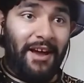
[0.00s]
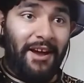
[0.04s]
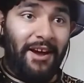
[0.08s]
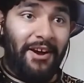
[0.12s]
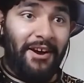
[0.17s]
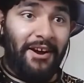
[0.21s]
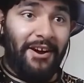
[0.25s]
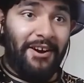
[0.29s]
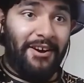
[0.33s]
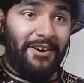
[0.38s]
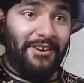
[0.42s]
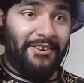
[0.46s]

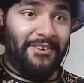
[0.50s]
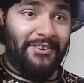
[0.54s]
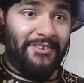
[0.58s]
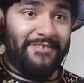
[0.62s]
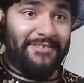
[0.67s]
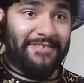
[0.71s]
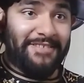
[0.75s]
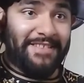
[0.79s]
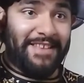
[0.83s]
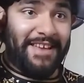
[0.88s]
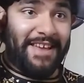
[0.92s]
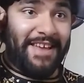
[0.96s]
Oh,
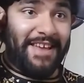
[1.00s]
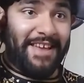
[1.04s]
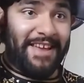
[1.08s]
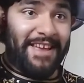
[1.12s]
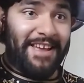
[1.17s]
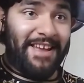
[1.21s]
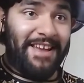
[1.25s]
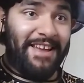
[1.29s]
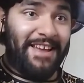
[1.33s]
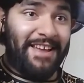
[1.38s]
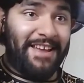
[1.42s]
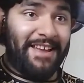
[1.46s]
dang.
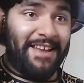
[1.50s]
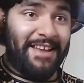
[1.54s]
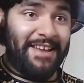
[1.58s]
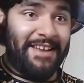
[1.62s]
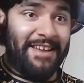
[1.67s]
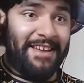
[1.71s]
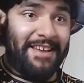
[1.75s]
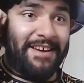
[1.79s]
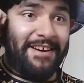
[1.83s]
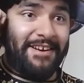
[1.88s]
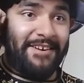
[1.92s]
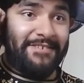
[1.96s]

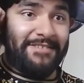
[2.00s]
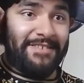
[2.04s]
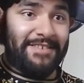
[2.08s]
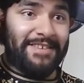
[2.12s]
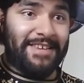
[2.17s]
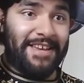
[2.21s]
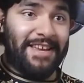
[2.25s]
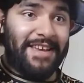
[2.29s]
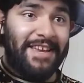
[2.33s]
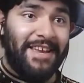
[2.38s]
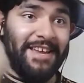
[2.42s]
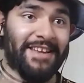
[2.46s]
Oh, the
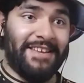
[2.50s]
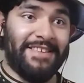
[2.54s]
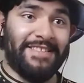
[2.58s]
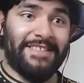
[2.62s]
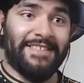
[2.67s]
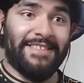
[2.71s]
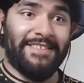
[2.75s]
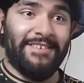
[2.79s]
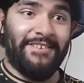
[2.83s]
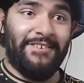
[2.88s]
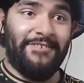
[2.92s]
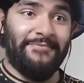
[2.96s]
Shy
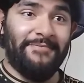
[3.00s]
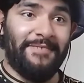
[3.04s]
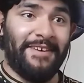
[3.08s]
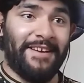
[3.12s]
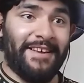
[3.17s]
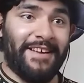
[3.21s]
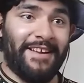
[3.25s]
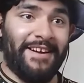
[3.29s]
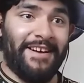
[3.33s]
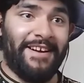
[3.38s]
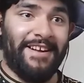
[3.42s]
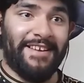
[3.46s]
Guys. Oh my
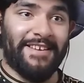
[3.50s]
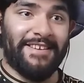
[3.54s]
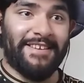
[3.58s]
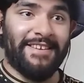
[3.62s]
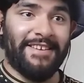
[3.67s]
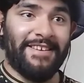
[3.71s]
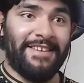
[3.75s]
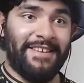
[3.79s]
gosh.